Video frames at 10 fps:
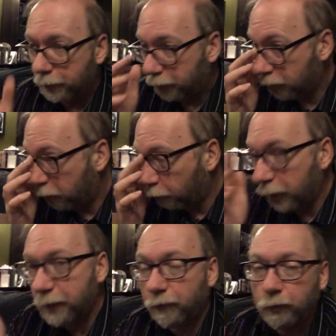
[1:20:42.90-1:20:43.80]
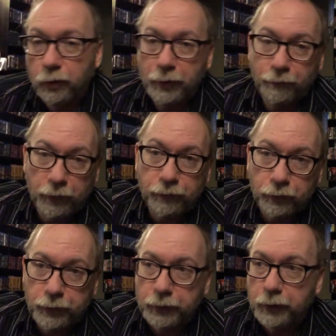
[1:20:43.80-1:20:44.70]
So it ran for around like fifty or
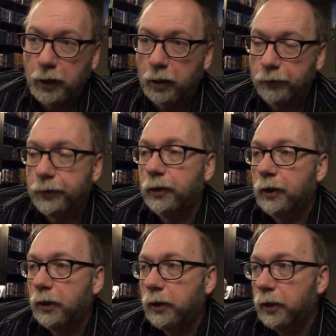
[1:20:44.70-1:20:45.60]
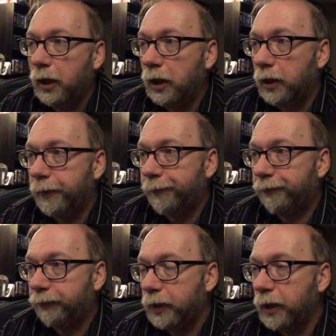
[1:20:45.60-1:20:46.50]
sixty dollars, uh,
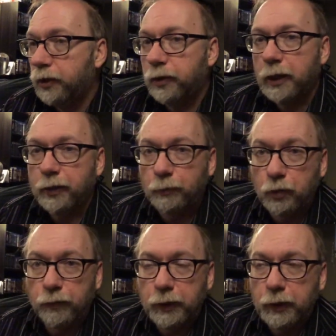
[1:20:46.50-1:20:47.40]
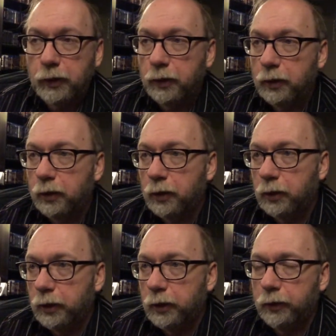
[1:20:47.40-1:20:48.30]
and you get the movie, uh,
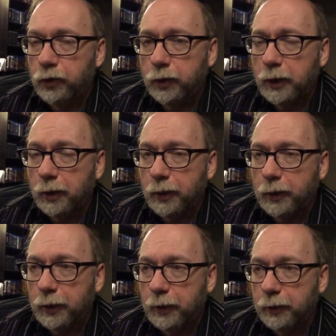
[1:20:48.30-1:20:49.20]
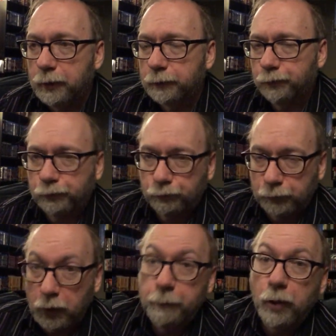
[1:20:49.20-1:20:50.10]
and you get like a uh,
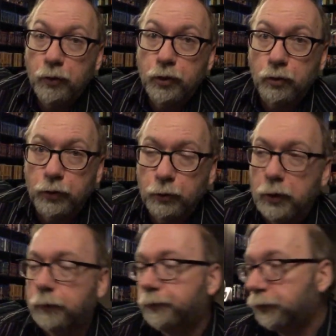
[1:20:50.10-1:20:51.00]
a poster as well.